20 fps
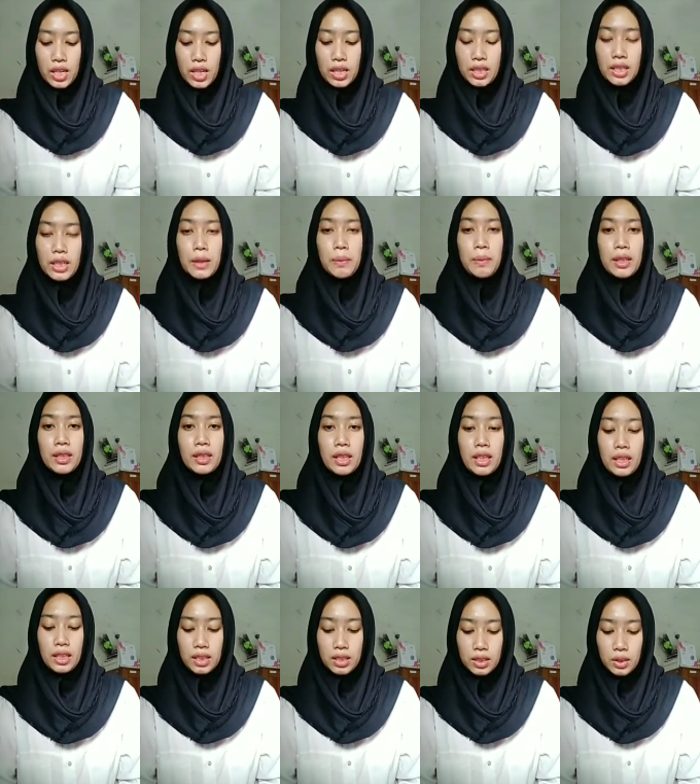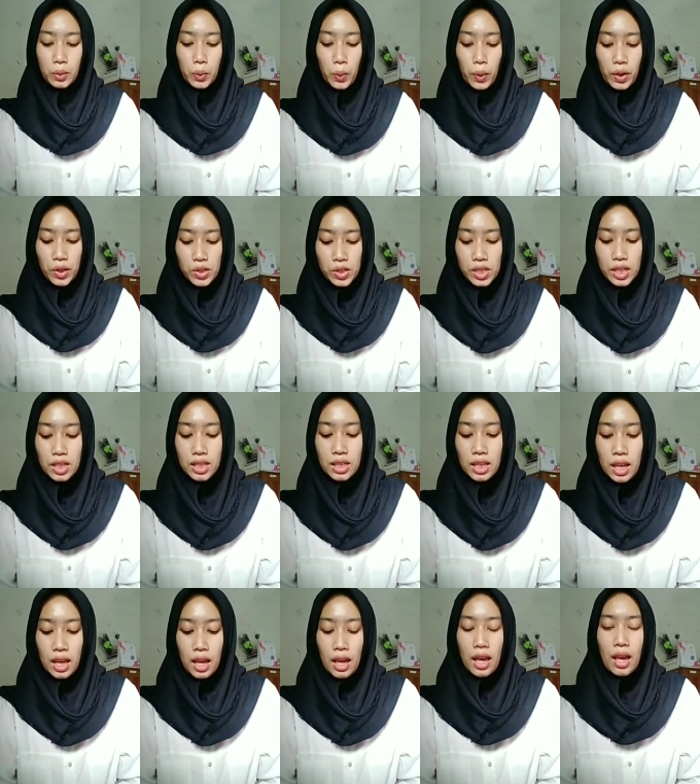repeating question,
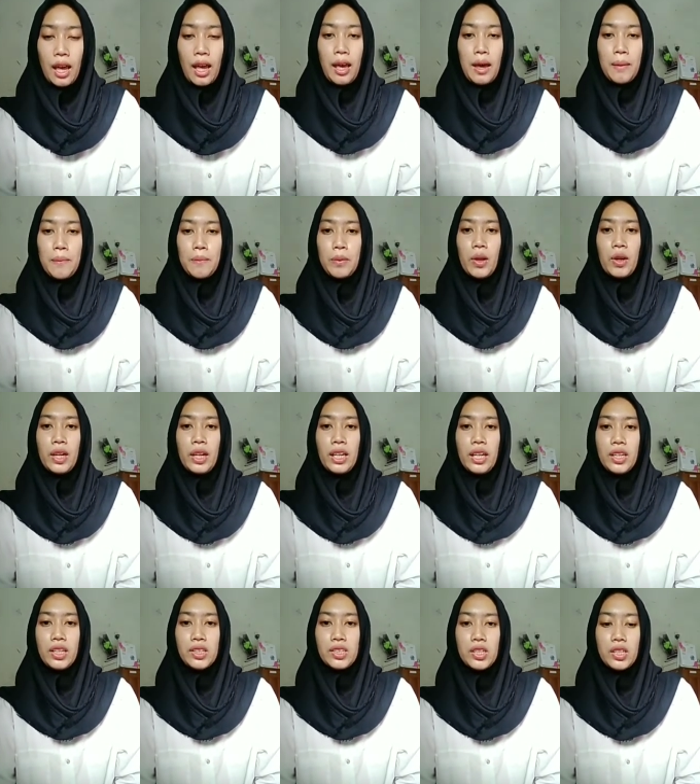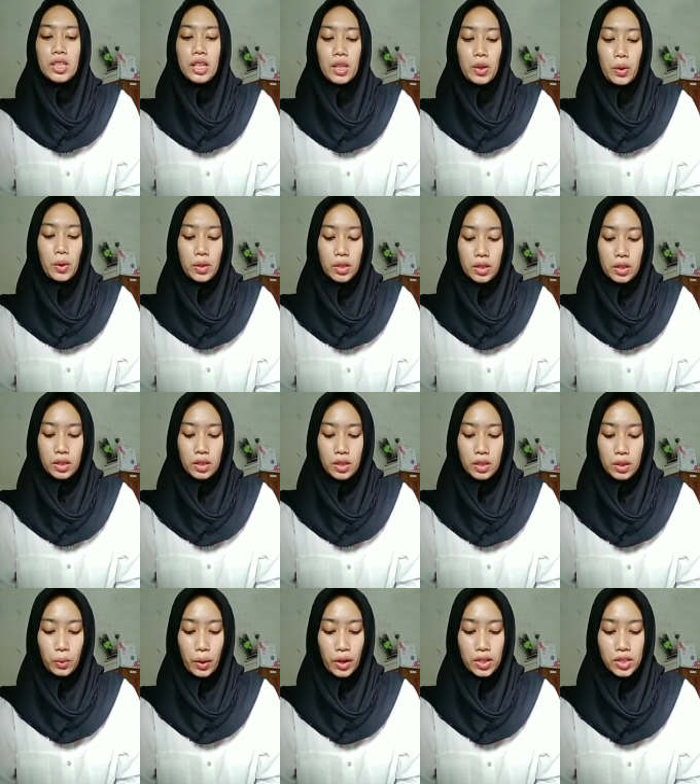employing additional
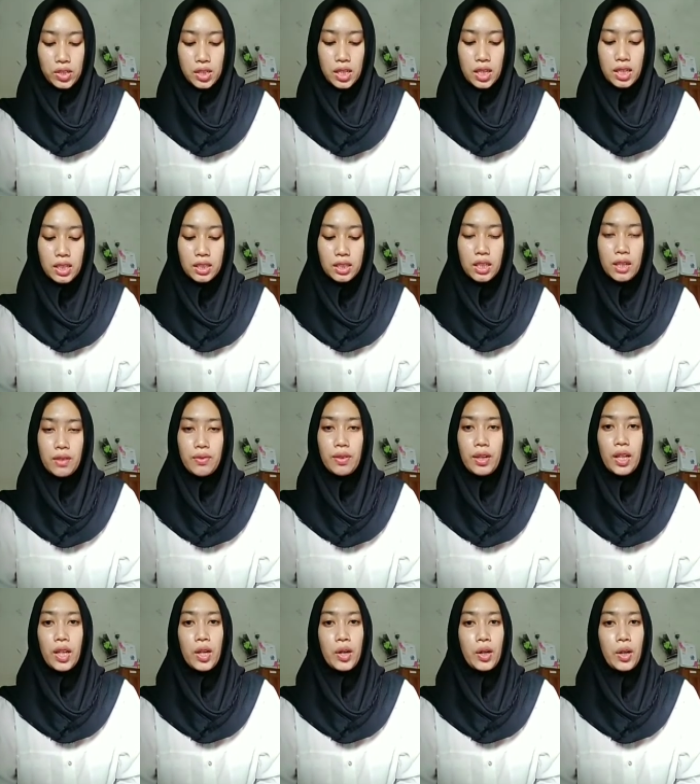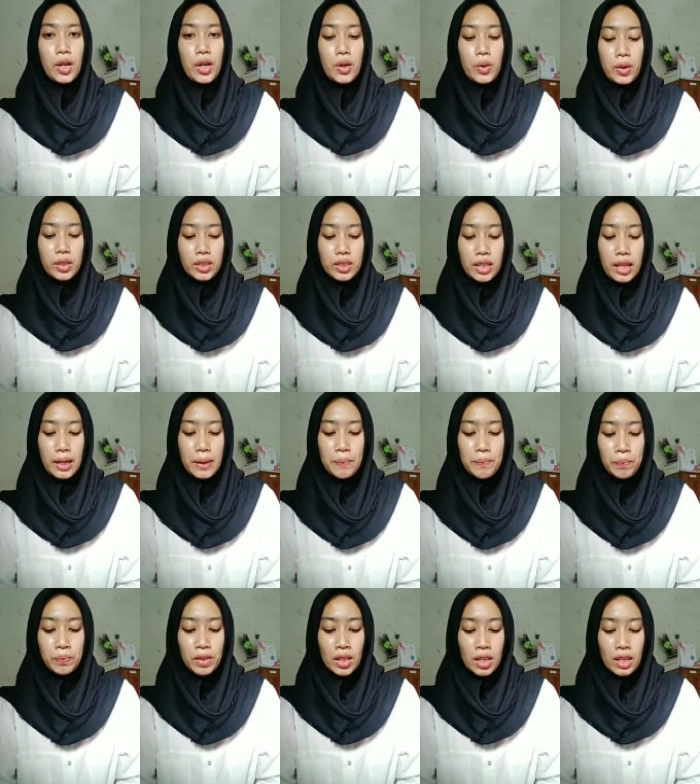question, giving longer word time,
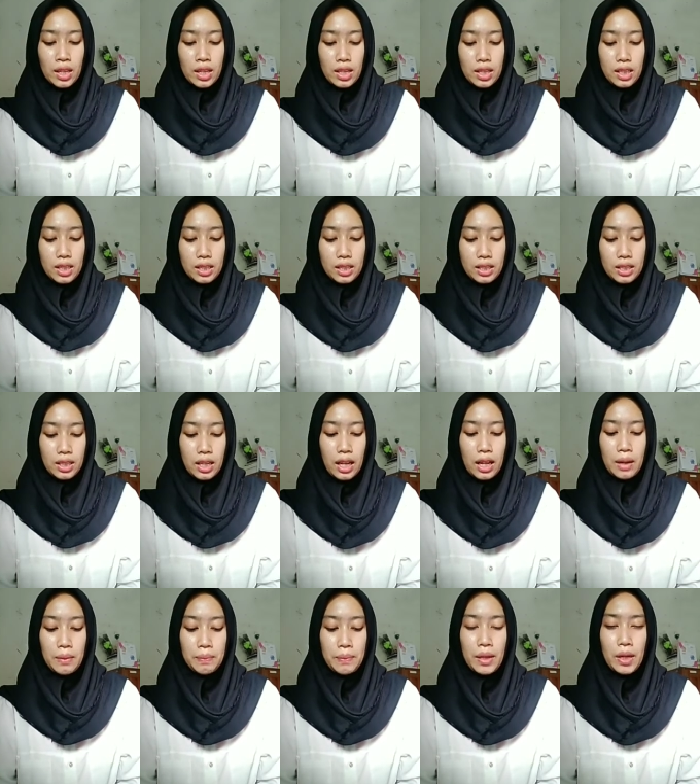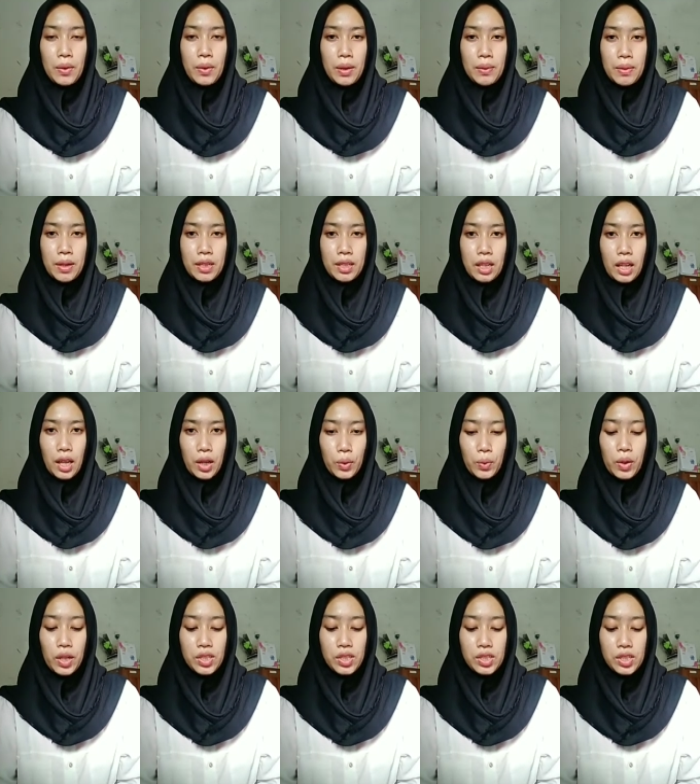helping with body
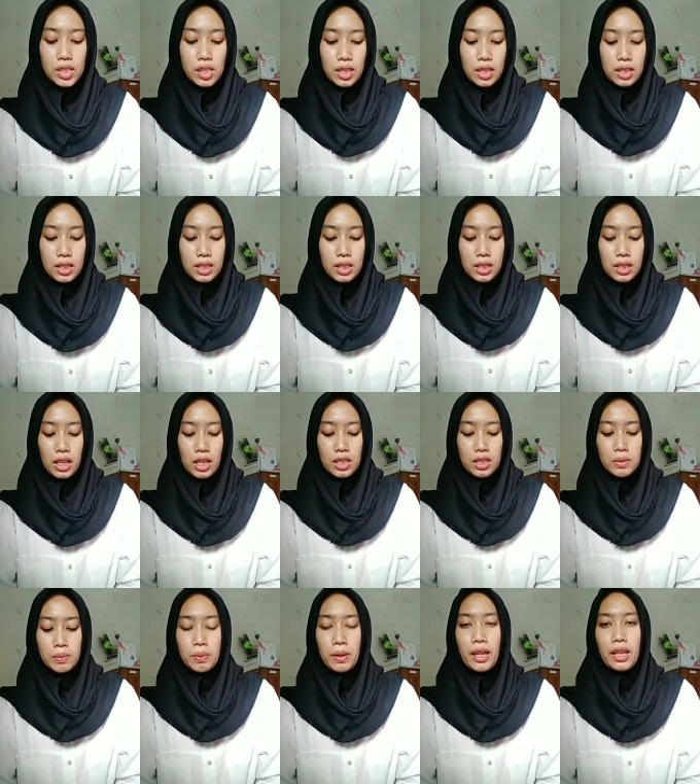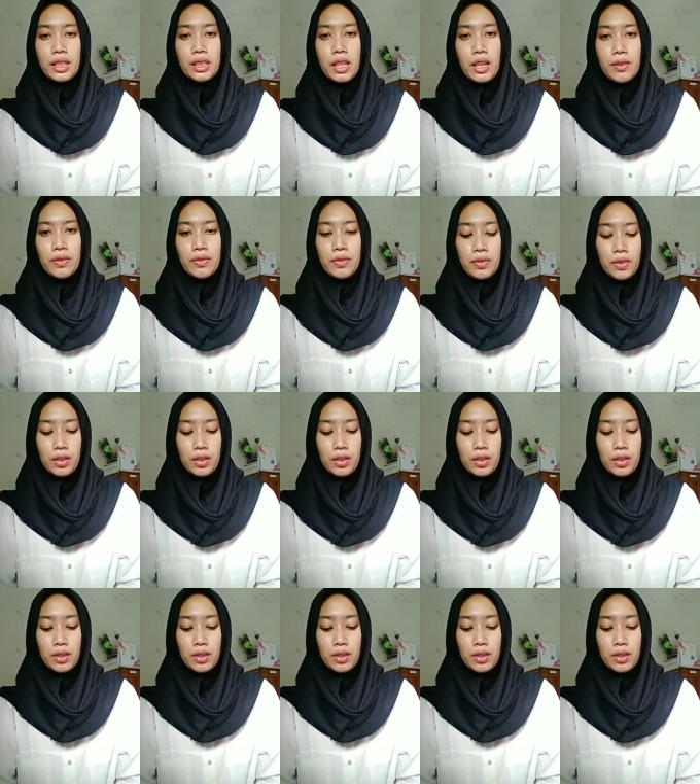language, explain, give